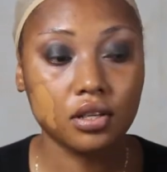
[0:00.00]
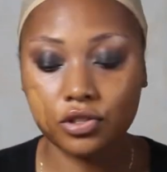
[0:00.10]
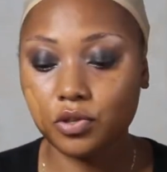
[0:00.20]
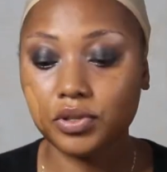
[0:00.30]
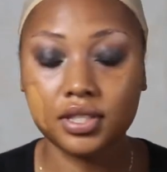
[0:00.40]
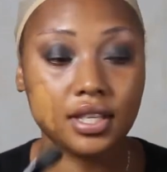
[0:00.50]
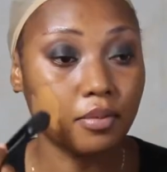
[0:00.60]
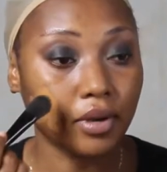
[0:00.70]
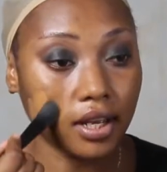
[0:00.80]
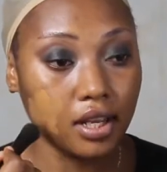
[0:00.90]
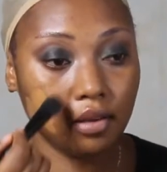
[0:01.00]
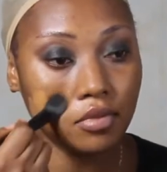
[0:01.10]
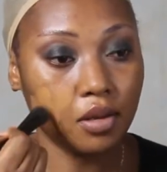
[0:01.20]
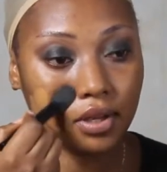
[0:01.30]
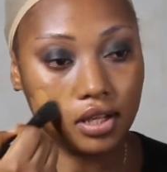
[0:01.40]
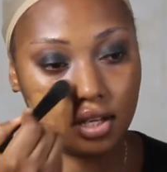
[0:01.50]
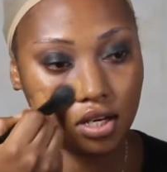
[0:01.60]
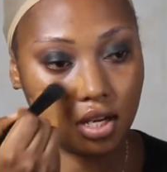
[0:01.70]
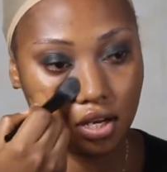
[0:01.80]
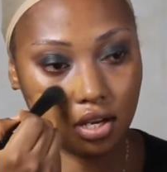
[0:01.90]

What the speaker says: Super Stay by Maybelline.